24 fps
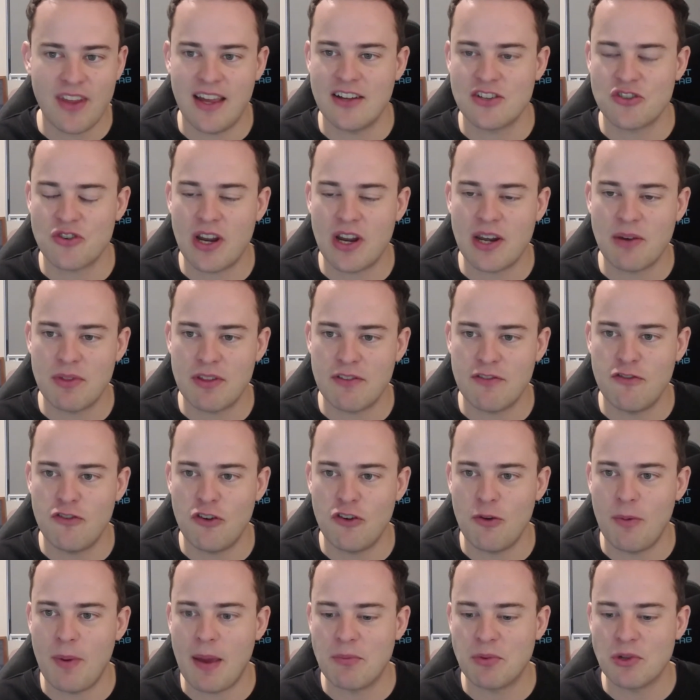trading with a
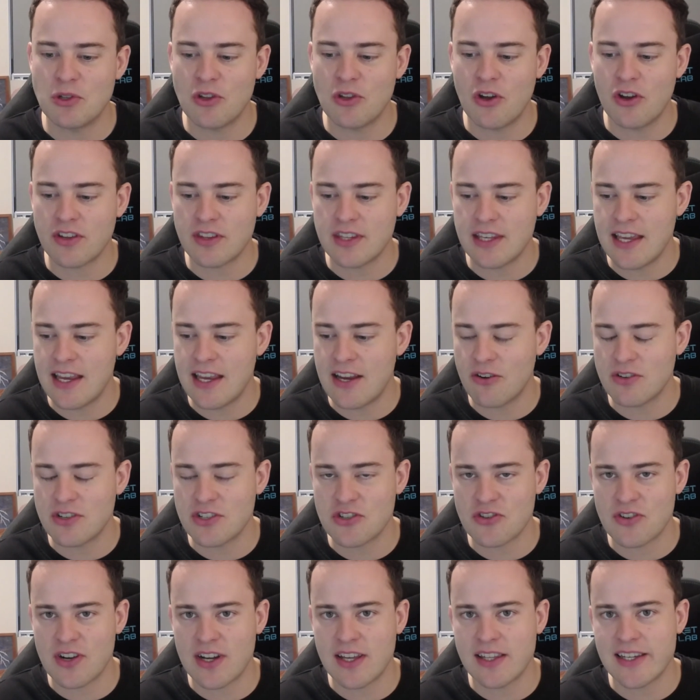few people locally here in
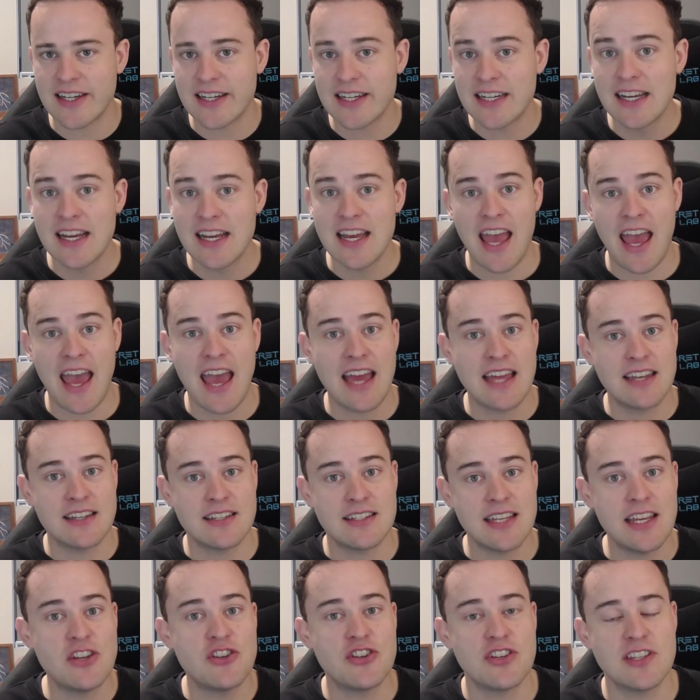Australia, and
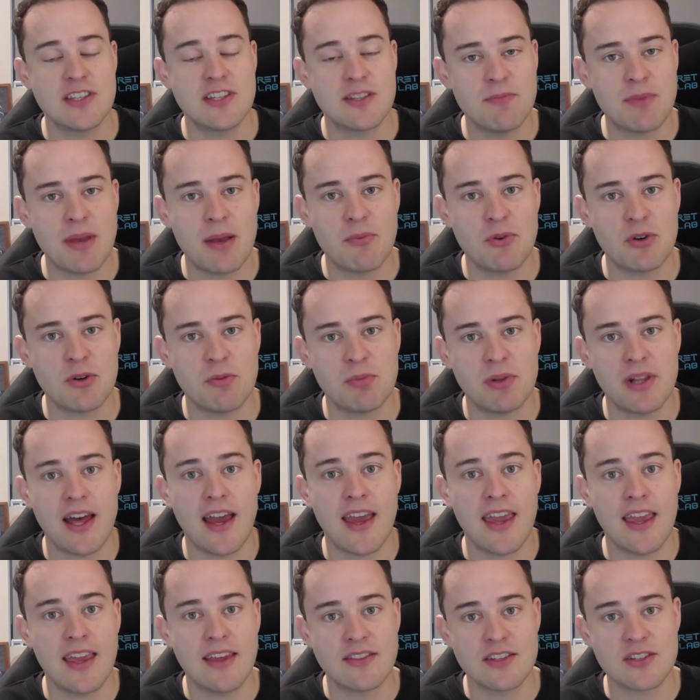teaching some people to
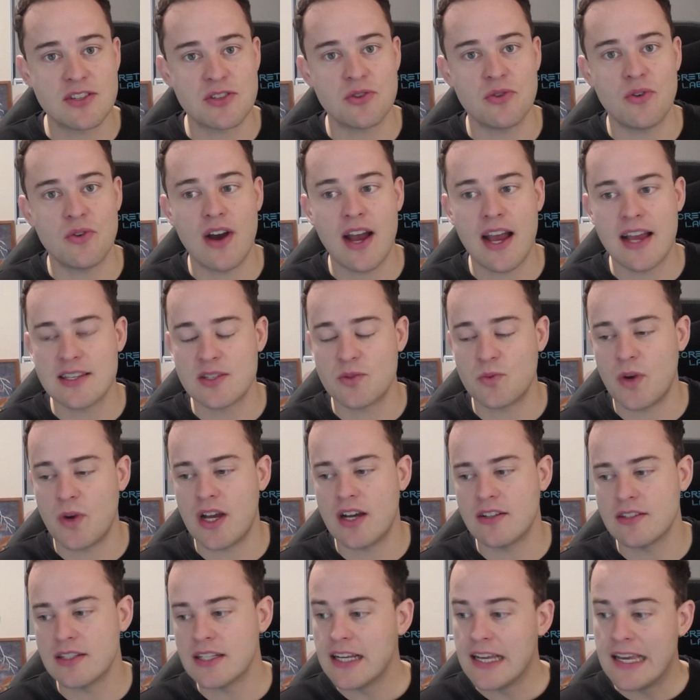play in the store as
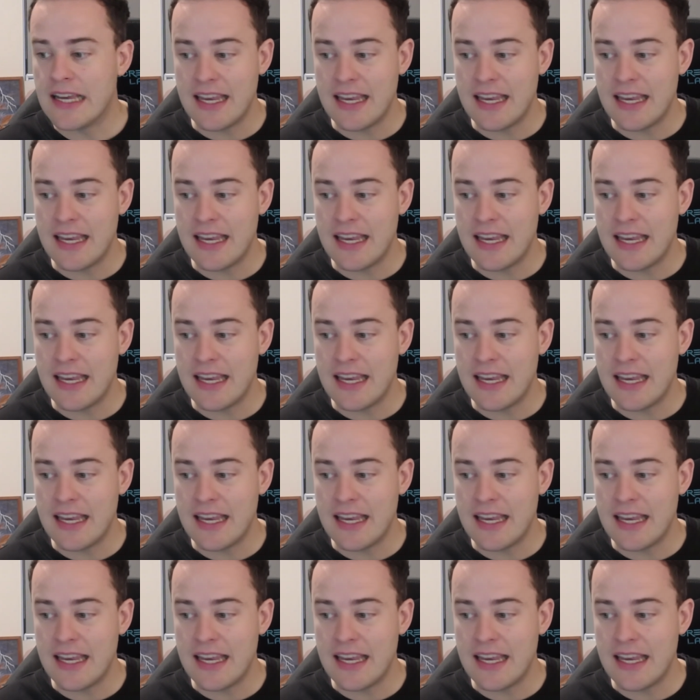well.